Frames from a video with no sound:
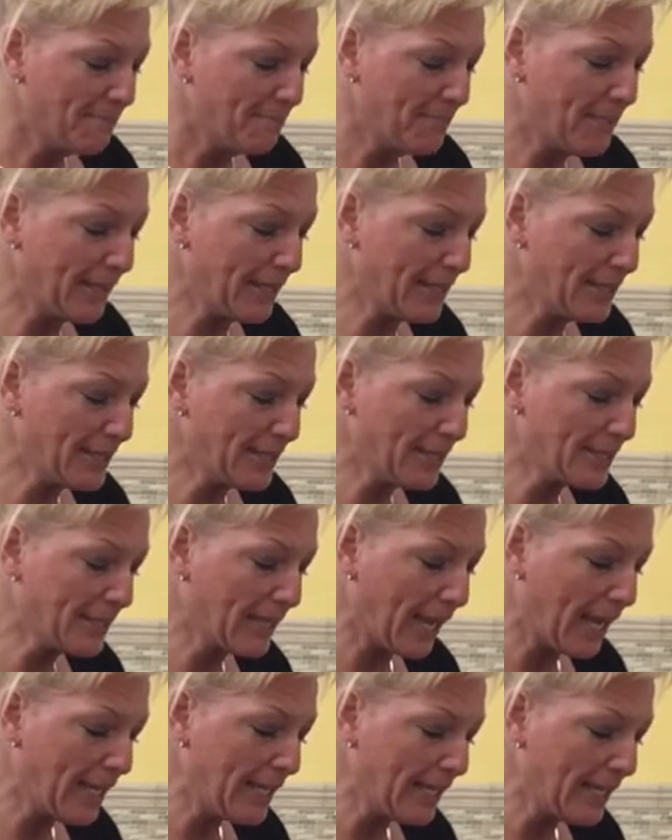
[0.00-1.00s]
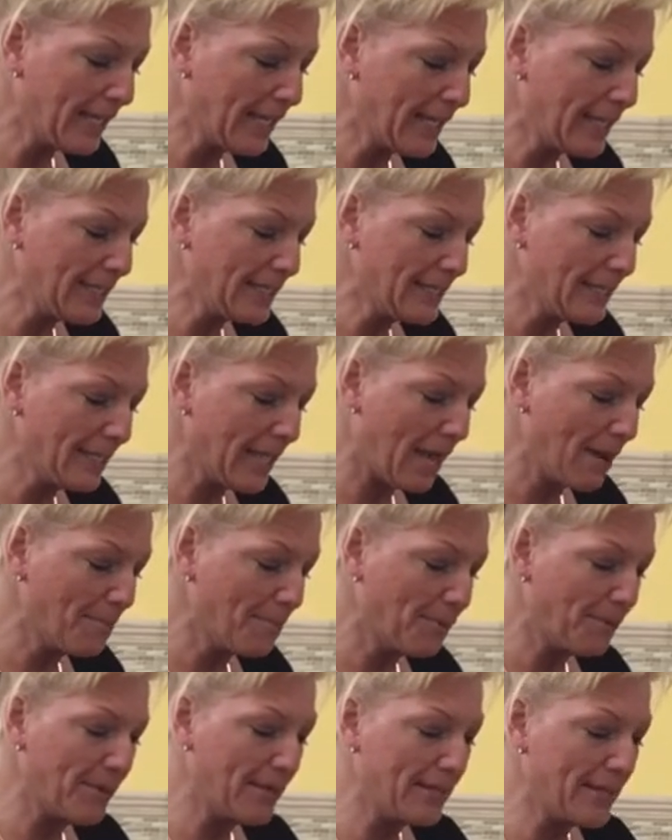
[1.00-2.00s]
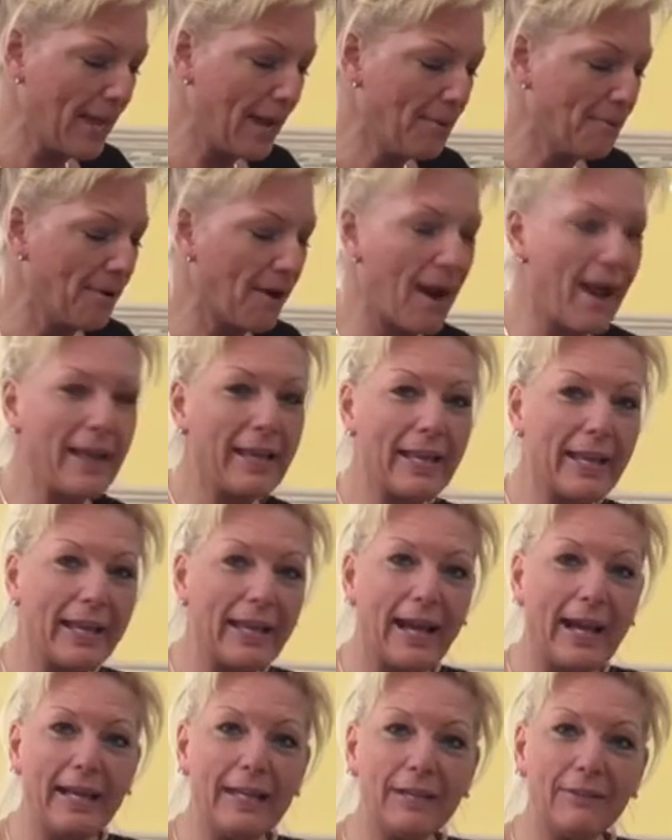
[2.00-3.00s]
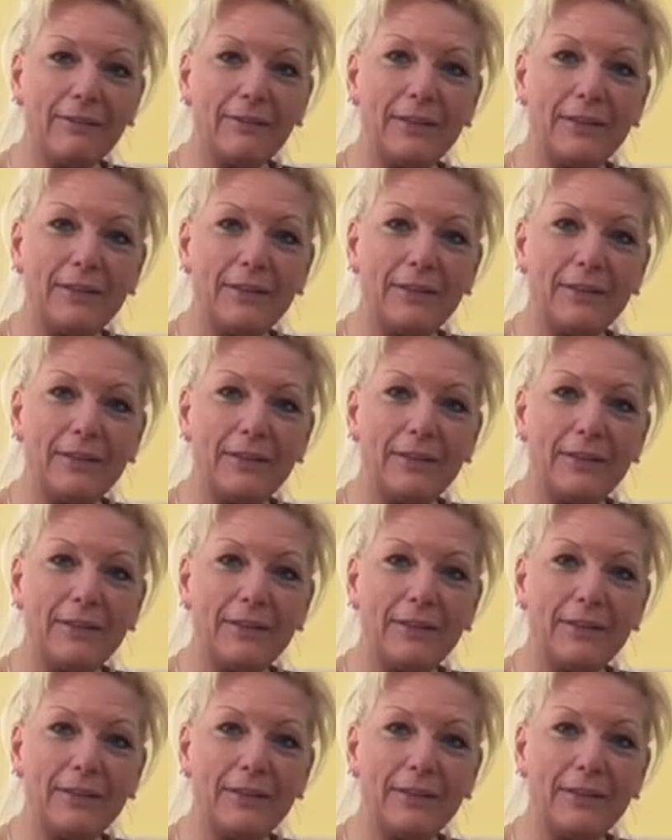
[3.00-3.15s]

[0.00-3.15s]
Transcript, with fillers: because it's kind of getting to that point now where I can kind of